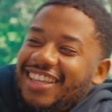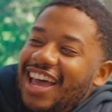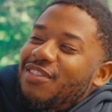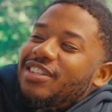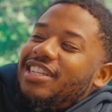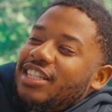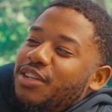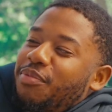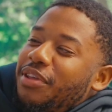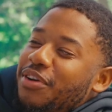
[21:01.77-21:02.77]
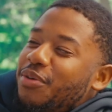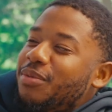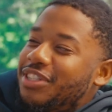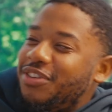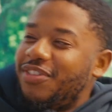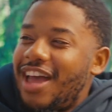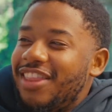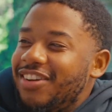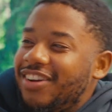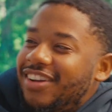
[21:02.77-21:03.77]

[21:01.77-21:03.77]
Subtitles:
That was such a pure would you rather.